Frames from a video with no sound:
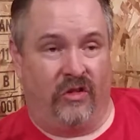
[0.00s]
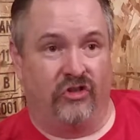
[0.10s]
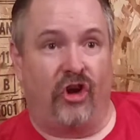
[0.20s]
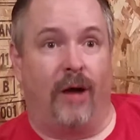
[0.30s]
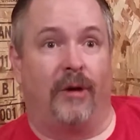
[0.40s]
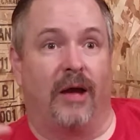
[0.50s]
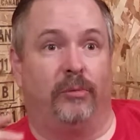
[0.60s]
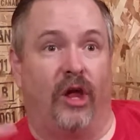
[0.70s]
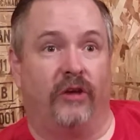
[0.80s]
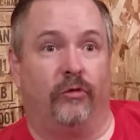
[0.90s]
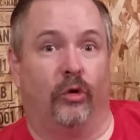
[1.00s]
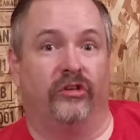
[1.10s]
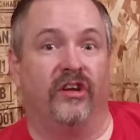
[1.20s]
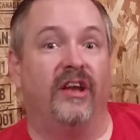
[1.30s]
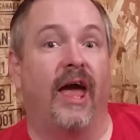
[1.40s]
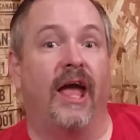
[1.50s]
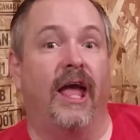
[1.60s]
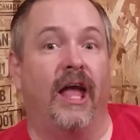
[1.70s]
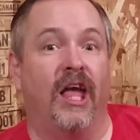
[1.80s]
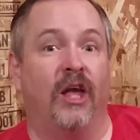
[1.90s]
The job I applied for
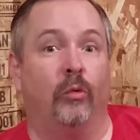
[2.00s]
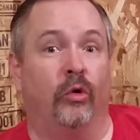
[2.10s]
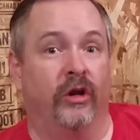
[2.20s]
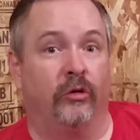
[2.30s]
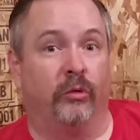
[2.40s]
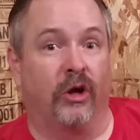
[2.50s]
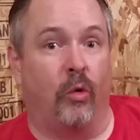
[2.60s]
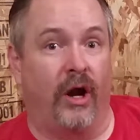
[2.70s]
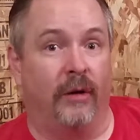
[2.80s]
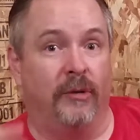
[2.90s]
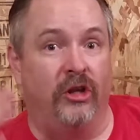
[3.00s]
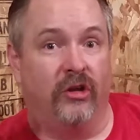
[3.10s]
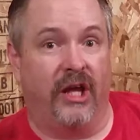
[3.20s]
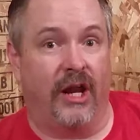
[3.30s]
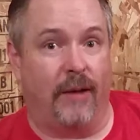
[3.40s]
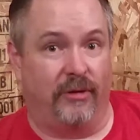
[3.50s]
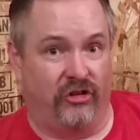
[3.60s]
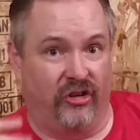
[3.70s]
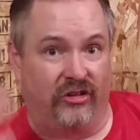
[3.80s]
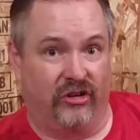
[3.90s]
today would require me to get up at
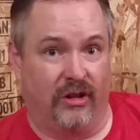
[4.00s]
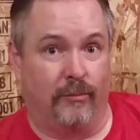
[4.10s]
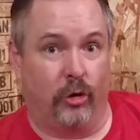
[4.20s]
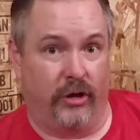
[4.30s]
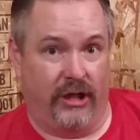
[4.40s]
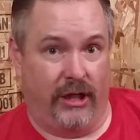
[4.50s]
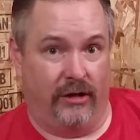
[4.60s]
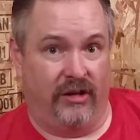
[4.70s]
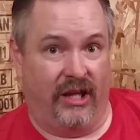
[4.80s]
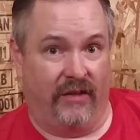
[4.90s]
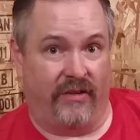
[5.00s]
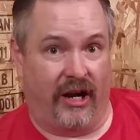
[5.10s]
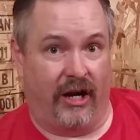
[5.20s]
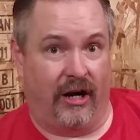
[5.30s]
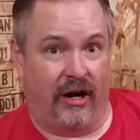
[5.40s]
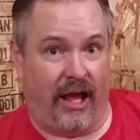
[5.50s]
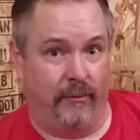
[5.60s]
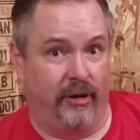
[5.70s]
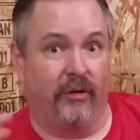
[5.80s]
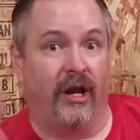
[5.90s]
6 in the morning to get there
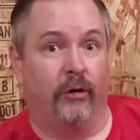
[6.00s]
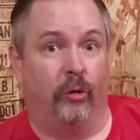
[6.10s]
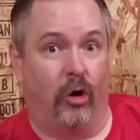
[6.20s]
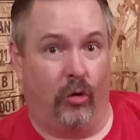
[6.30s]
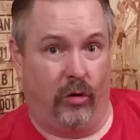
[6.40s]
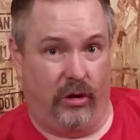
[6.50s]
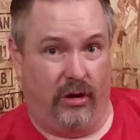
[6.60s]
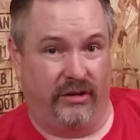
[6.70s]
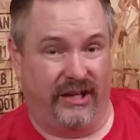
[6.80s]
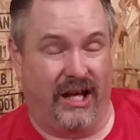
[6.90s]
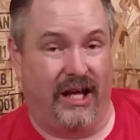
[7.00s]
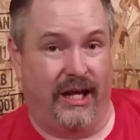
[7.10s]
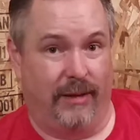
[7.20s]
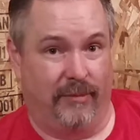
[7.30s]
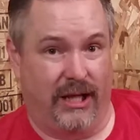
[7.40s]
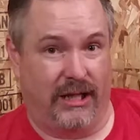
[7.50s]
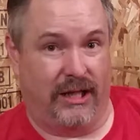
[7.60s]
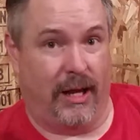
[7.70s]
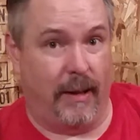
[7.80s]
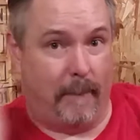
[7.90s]
and be ready to roll on time,
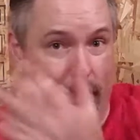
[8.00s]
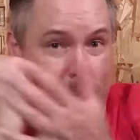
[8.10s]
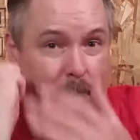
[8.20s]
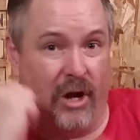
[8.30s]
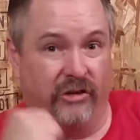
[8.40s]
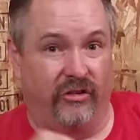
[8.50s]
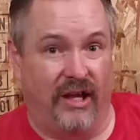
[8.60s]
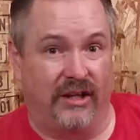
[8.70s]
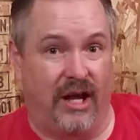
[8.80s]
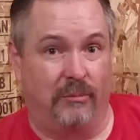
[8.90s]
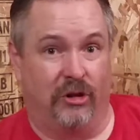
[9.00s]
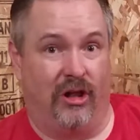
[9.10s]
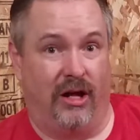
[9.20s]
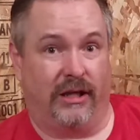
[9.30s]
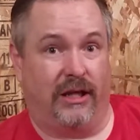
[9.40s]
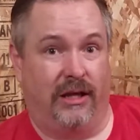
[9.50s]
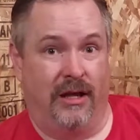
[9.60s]
punch that time clock.